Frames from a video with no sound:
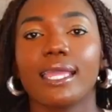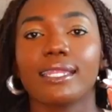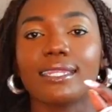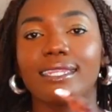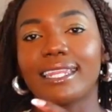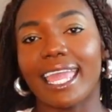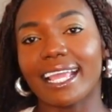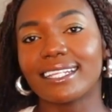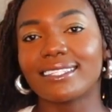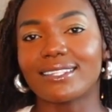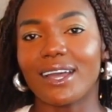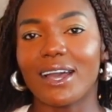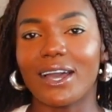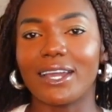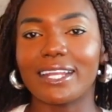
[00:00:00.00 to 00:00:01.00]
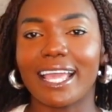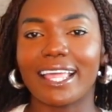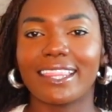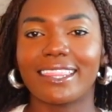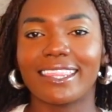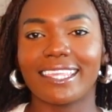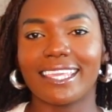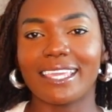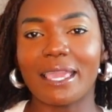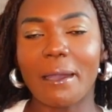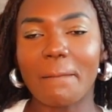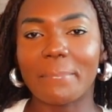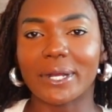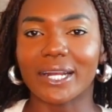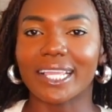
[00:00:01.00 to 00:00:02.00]
Next on
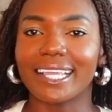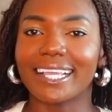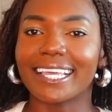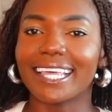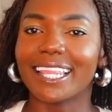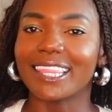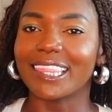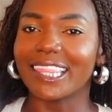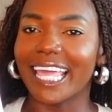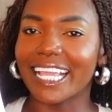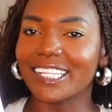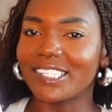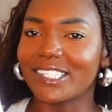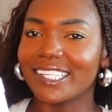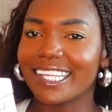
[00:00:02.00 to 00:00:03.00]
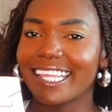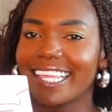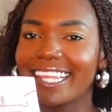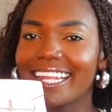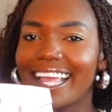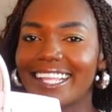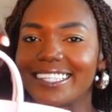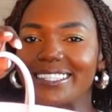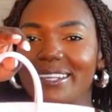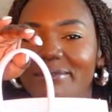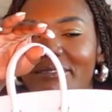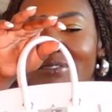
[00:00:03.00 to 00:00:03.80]
the Birkin collection, some